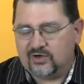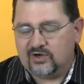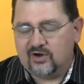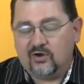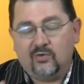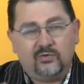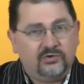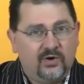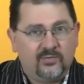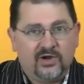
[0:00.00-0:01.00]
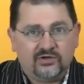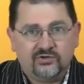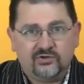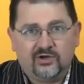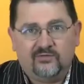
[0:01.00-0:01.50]
What you want to make
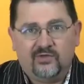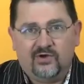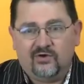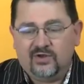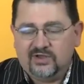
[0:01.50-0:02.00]
sure of, though,